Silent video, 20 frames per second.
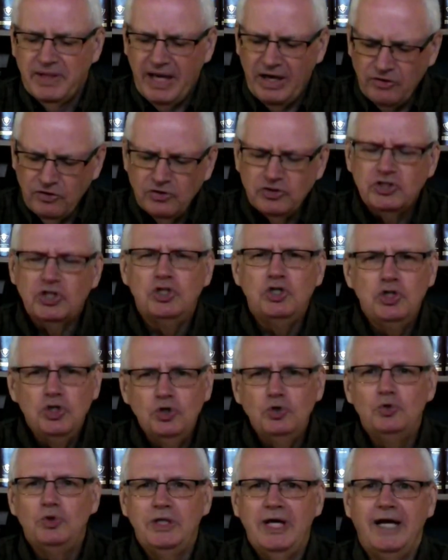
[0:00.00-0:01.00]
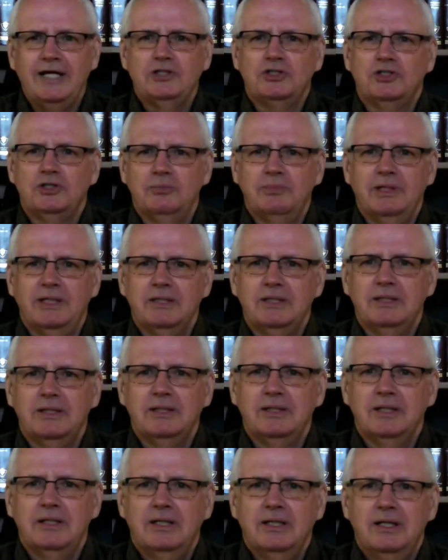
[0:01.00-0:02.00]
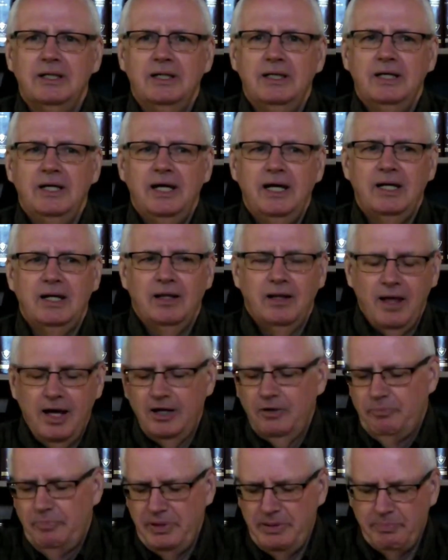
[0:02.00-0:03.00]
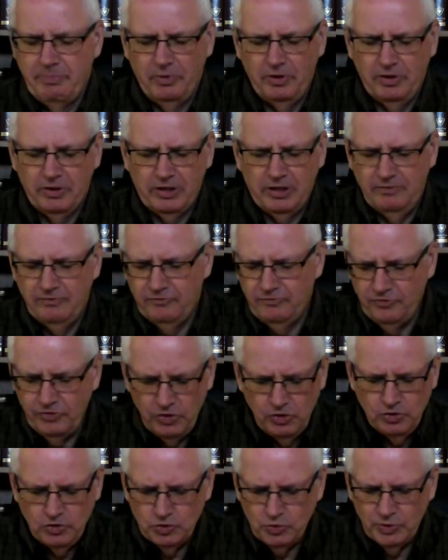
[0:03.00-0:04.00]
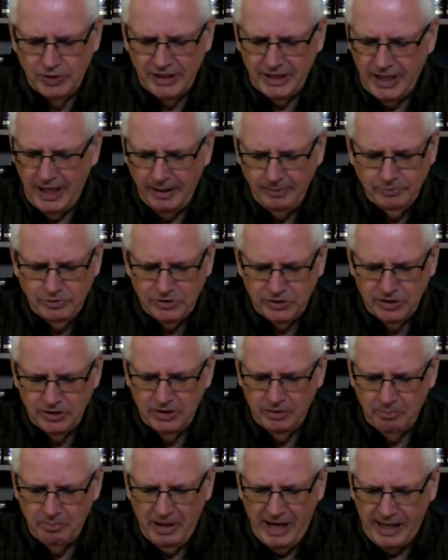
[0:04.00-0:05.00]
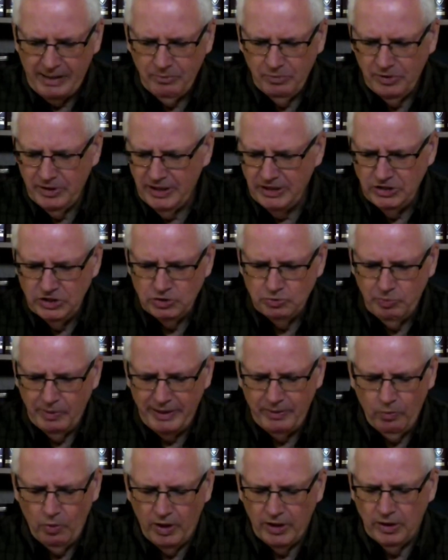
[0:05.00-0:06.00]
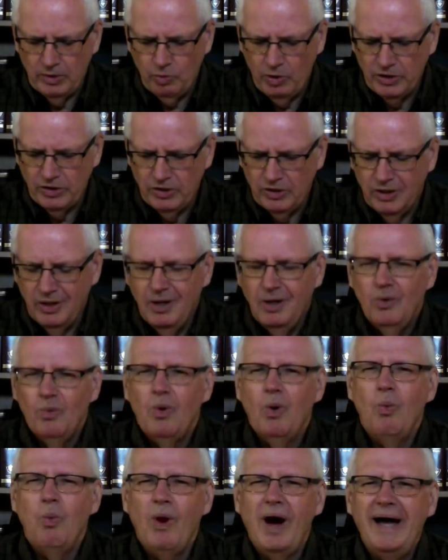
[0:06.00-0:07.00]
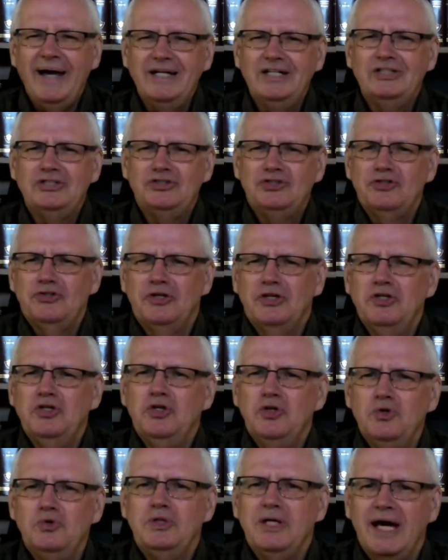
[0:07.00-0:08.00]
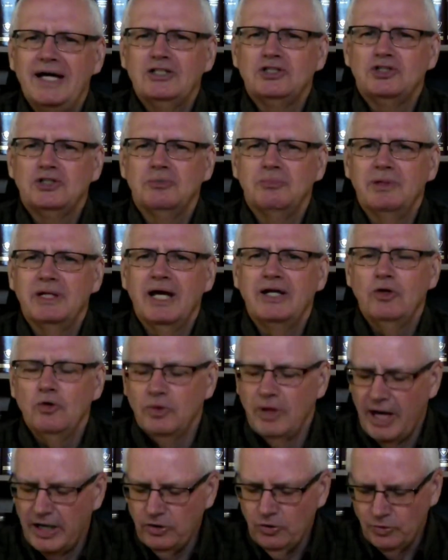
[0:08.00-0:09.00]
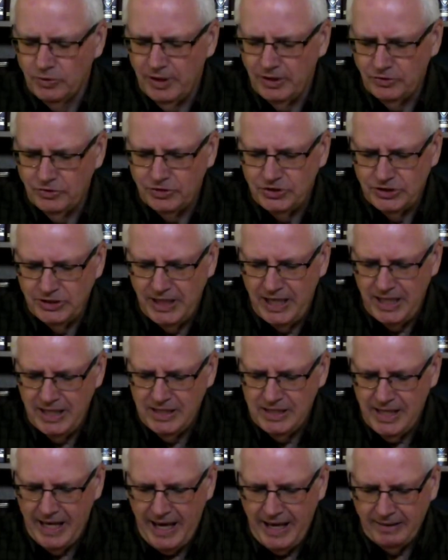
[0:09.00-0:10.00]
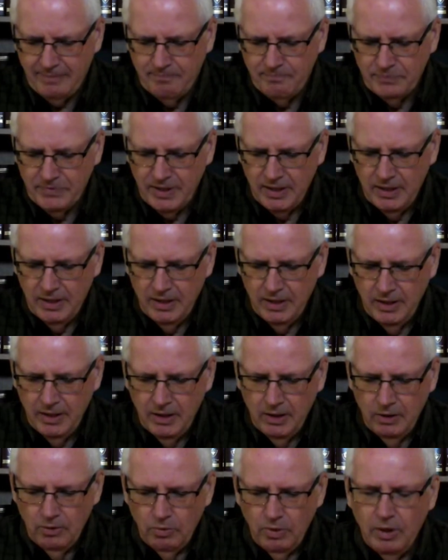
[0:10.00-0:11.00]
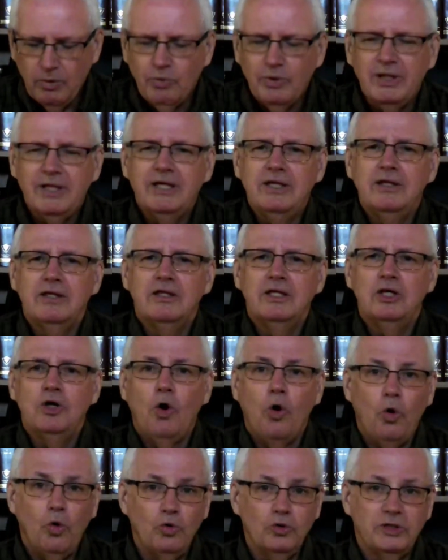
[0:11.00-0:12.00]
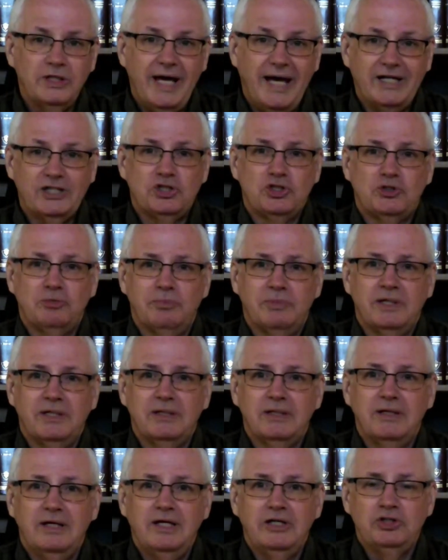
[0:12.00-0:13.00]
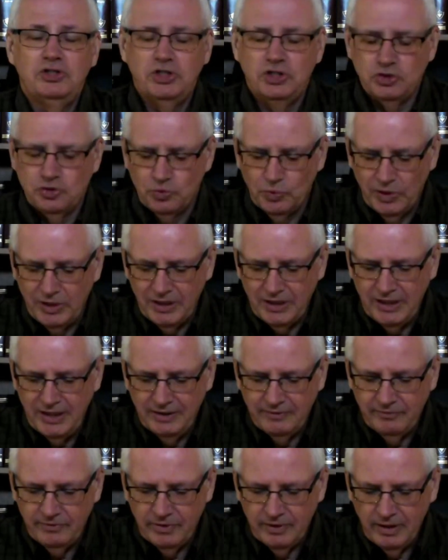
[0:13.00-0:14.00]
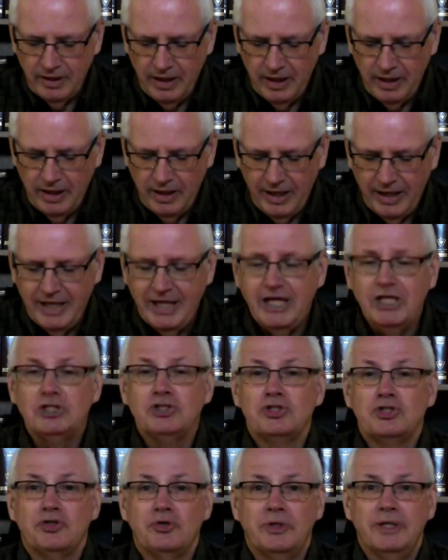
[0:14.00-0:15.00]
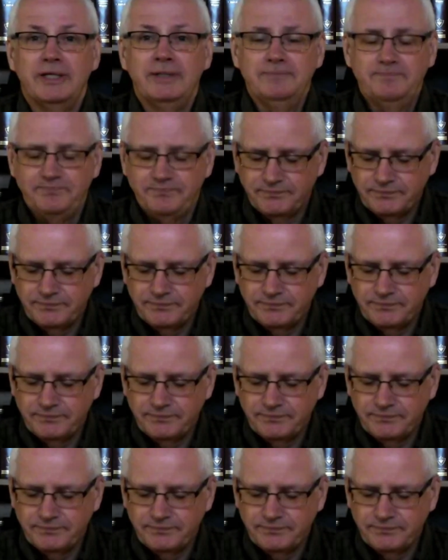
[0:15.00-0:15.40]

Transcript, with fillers: and there's a New Testament, and a lot of people are confused when it comes to the Bible, and they just might want to wonder, well, why is there a New Testament? I don't, I don't understand that. Well, really, the Old Testament is just really a, a history